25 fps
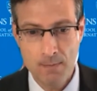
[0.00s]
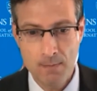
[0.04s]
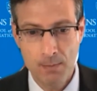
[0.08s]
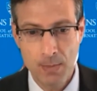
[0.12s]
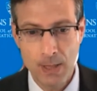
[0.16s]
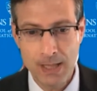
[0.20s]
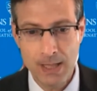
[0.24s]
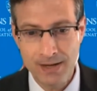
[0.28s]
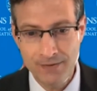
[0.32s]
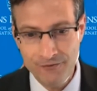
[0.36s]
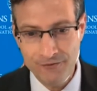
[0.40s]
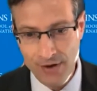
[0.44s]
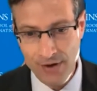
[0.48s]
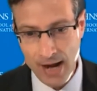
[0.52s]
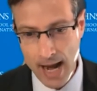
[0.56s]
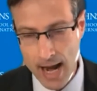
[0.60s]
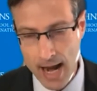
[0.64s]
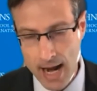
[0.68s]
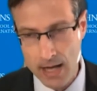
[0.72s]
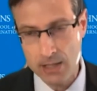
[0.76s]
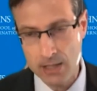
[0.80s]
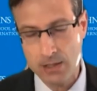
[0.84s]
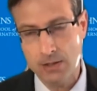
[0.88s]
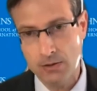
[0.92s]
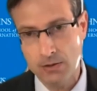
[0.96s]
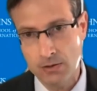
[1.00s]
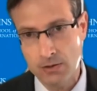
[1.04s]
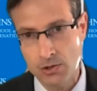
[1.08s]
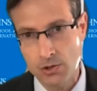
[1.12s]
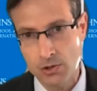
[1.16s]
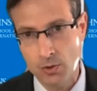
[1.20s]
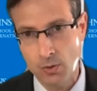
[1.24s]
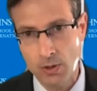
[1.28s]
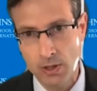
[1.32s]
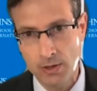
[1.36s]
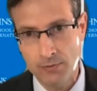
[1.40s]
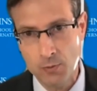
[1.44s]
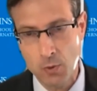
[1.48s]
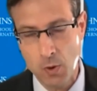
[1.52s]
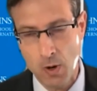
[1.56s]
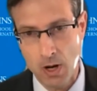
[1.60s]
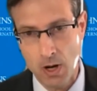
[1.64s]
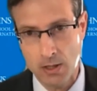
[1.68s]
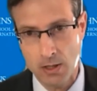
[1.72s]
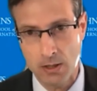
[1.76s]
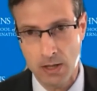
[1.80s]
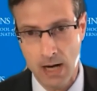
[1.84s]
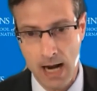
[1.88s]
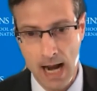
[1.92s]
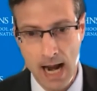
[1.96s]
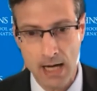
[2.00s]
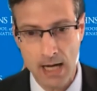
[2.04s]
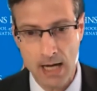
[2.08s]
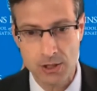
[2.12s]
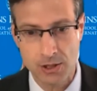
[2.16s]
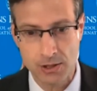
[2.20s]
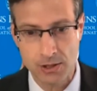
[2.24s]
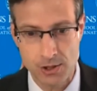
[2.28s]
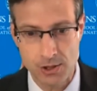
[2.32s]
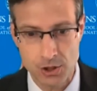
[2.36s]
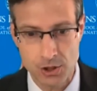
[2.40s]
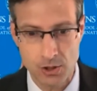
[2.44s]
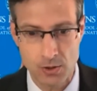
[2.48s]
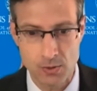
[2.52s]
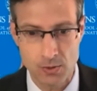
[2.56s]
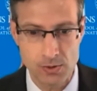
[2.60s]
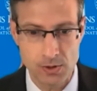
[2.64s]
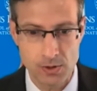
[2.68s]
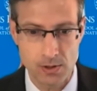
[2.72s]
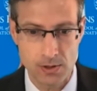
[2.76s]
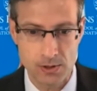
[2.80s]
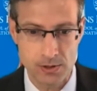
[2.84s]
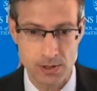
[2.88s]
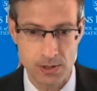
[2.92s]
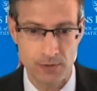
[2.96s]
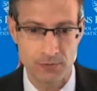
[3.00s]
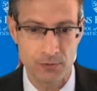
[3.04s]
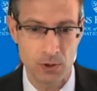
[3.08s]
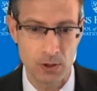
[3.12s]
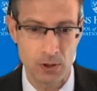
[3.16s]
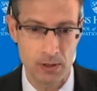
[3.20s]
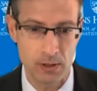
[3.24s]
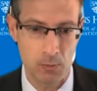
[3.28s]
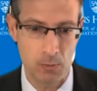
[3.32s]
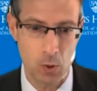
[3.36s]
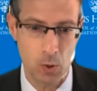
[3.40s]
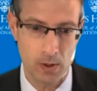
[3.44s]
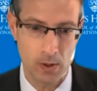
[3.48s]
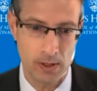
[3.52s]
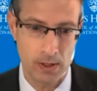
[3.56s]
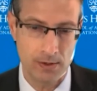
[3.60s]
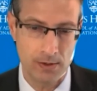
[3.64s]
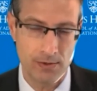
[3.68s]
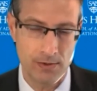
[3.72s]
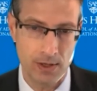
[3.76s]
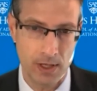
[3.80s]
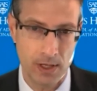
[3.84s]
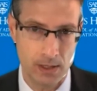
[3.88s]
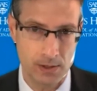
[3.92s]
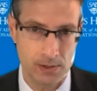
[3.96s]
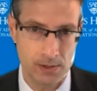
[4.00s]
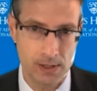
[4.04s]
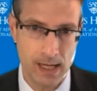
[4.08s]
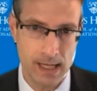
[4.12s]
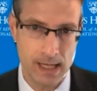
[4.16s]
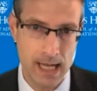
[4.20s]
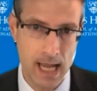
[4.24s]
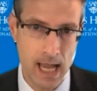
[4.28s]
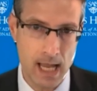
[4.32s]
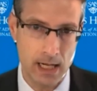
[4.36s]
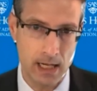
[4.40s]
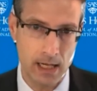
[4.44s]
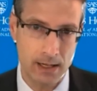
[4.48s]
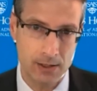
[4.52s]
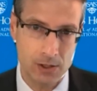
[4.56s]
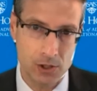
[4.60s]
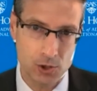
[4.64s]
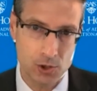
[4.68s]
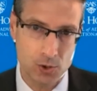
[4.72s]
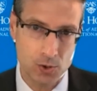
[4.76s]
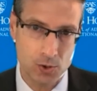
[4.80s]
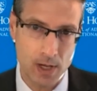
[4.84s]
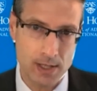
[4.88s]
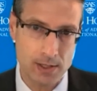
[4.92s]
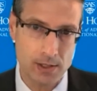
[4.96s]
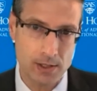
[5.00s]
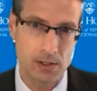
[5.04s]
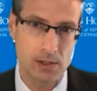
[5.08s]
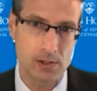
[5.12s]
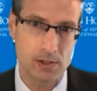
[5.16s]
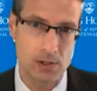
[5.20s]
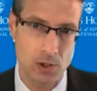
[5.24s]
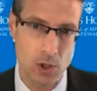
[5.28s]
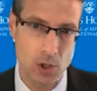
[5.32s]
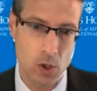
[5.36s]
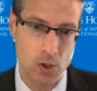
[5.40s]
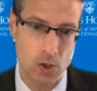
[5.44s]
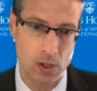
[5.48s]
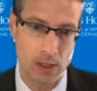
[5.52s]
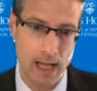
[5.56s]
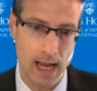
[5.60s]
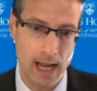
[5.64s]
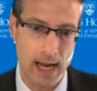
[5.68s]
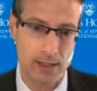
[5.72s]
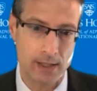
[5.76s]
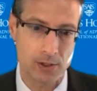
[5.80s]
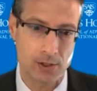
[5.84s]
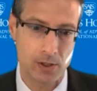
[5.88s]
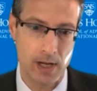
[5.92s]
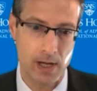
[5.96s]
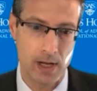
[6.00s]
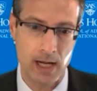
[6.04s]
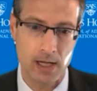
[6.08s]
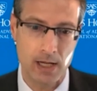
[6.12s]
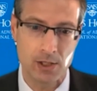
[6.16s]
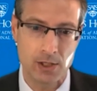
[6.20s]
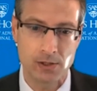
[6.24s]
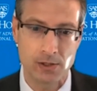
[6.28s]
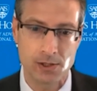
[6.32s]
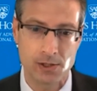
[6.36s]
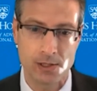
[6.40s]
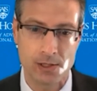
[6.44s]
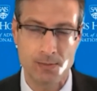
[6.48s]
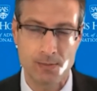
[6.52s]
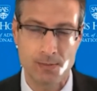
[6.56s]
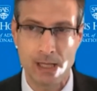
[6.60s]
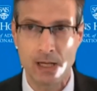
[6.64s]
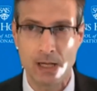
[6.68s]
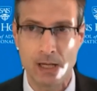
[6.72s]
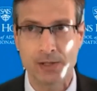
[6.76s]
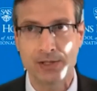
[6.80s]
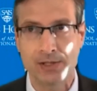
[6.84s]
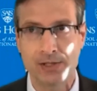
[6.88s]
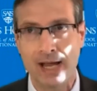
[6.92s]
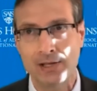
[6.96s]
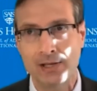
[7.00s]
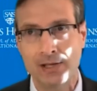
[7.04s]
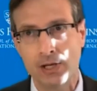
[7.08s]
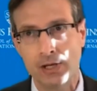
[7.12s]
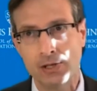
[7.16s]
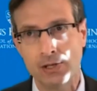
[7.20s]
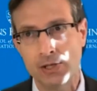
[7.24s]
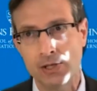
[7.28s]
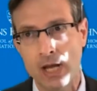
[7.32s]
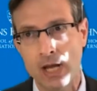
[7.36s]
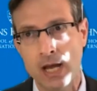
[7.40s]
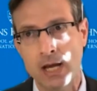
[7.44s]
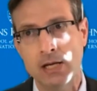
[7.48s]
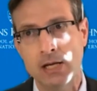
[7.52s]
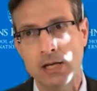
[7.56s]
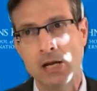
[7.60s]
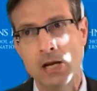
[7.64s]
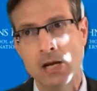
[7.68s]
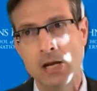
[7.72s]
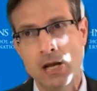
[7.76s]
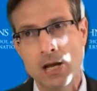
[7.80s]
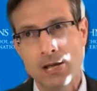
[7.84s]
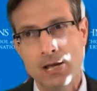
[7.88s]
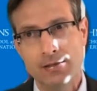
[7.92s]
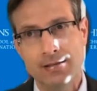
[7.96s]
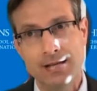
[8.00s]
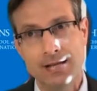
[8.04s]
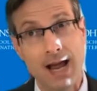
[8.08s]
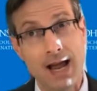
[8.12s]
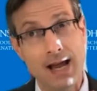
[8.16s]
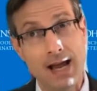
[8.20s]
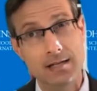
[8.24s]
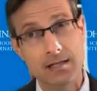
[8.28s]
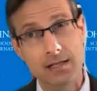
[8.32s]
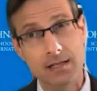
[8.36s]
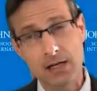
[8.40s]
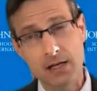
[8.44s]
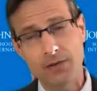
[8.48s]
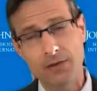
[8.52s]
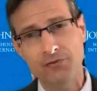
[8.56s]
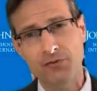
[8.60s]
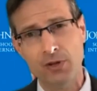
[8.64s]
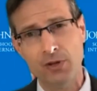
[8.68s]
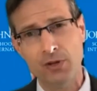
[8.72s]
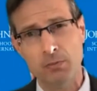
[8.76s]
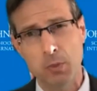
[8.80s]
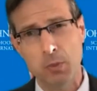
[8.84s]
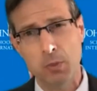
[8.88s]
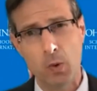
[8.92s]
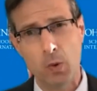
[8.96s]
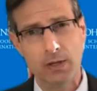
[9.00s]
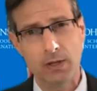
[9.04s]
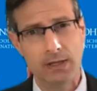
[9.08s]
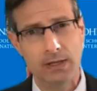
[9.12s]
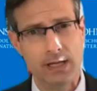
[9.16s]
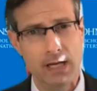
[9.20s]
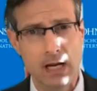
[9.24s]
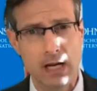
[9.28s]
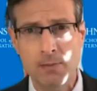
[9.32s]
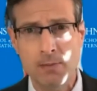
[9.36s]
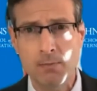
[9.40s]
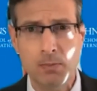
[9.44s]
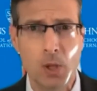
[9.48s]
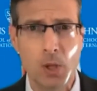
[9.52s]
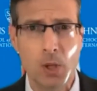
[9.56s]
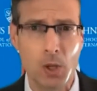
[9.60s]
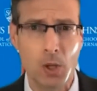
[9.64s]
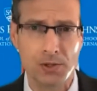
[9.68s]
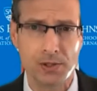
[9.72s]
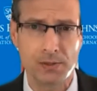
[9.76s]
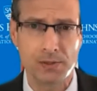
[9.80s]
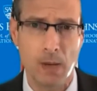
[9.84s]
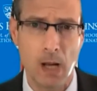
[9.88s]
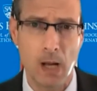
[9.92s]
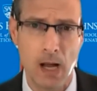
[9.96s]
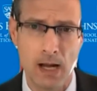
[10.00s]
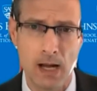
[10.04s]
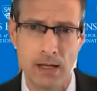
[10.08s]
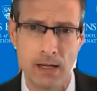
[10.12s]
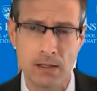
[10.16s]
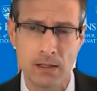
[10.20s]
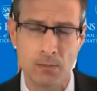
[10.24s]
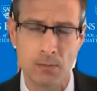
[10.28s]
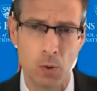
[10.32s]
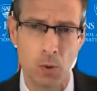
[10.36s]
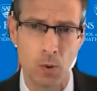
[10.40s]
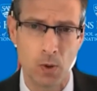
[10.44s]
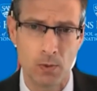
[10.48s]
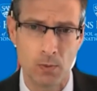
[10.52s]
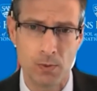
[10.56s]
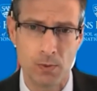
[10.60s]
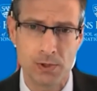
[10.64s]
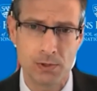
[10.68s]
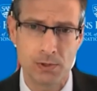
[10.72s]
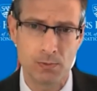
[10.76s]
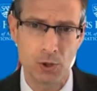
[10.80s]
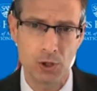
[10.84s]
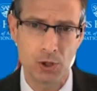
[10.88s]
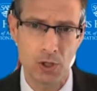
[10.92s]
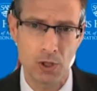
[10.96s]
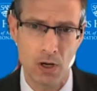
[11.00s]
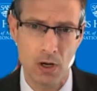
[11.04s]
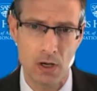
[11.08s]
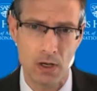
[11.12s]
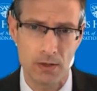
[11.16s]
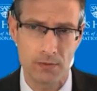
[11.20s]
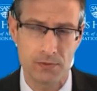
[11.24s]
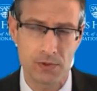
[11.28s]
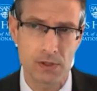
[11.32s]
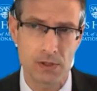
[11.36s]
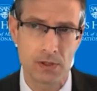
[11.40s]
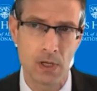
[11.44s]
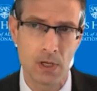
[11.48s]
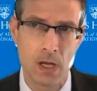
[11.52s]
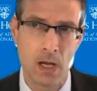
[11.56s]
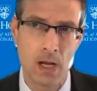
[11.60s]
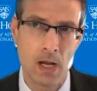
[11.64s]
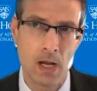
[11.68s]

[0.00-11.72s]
But in fact, the story of Gwadar actually shows several important things. Again, it stresses local actor agency because, as I say, the idea for the port, the impulse behind the port was Musharraf's,